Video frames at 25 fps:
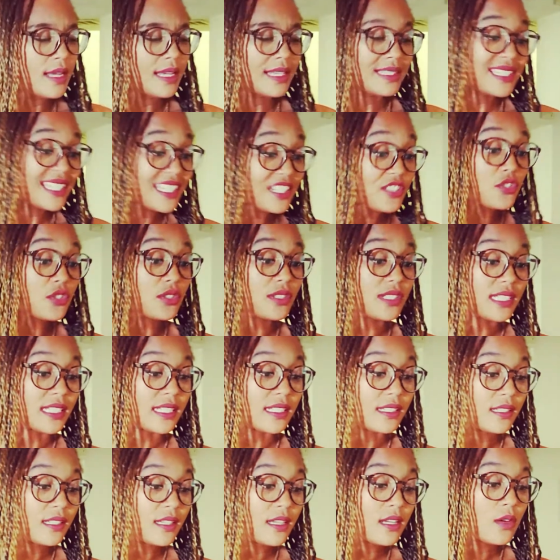
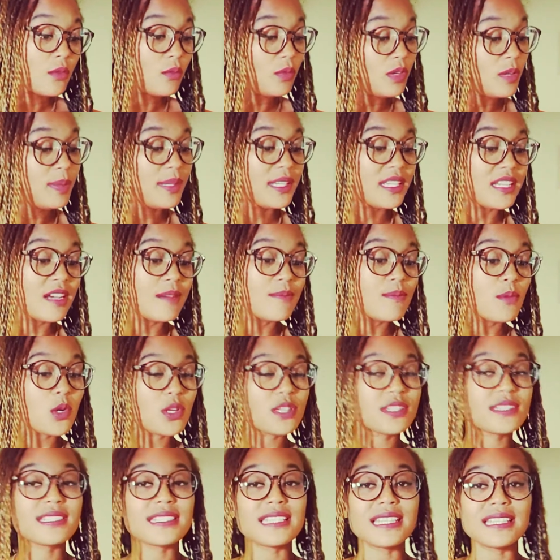Essentially, we become
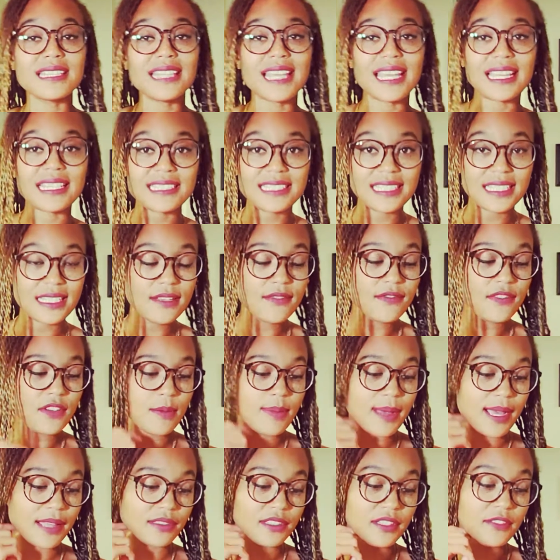more selective
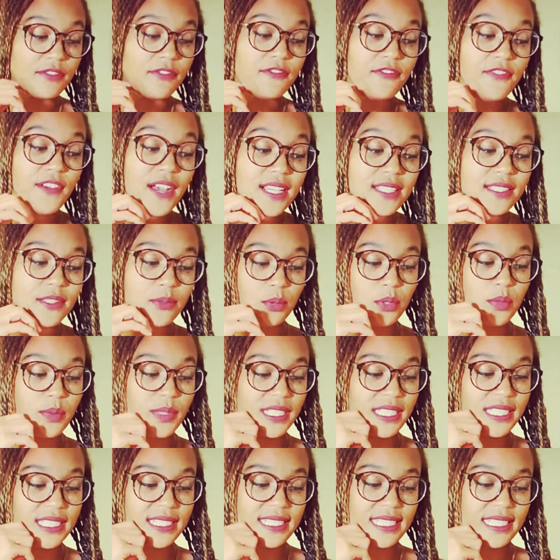about the fucks we're
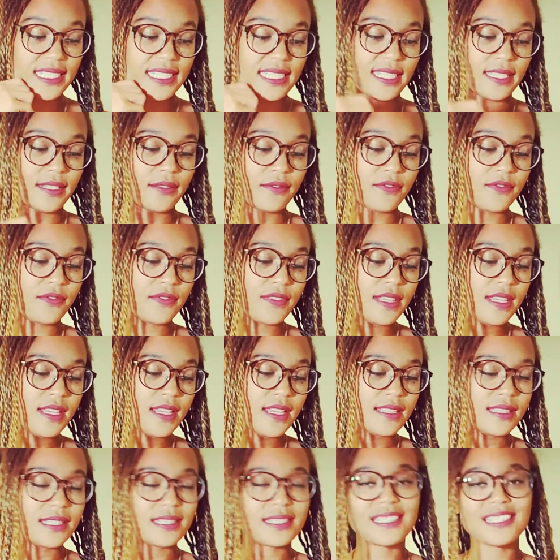willing to give.
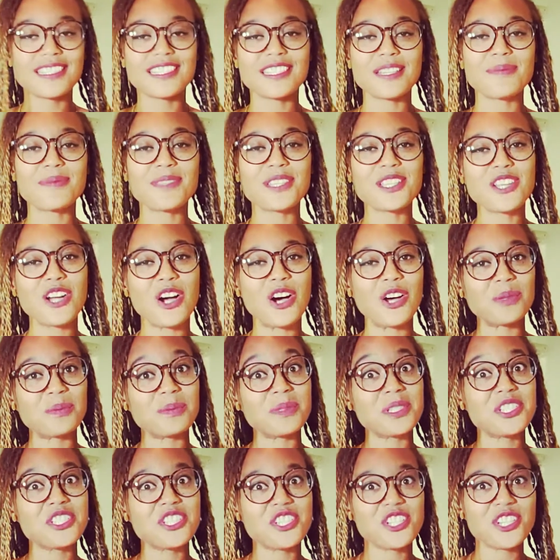This is something called
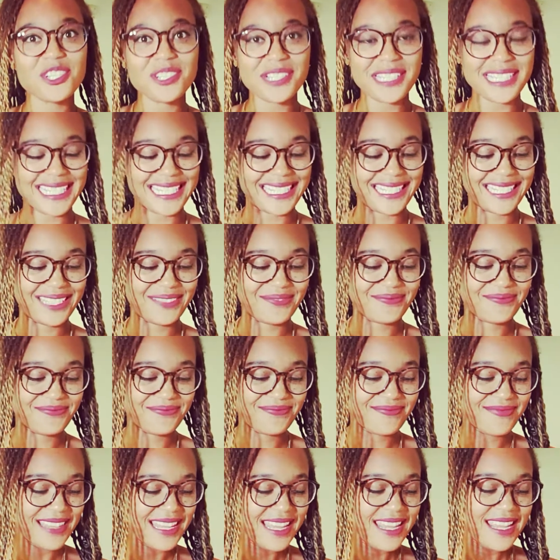maturity.
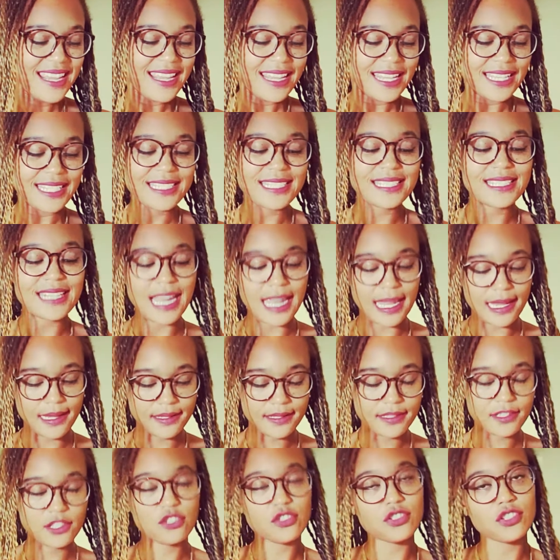It's
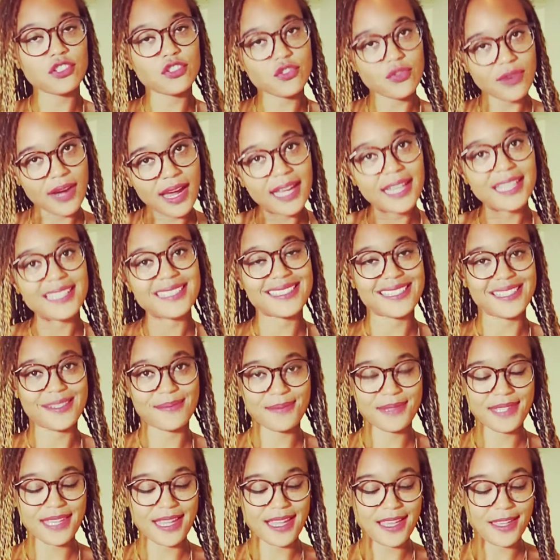nice. You should try it
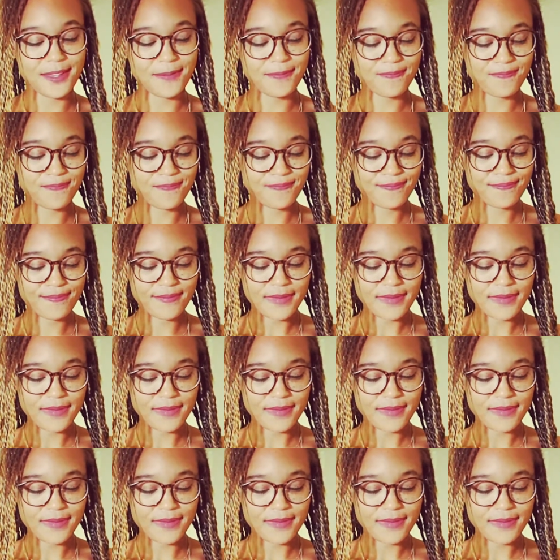sometime.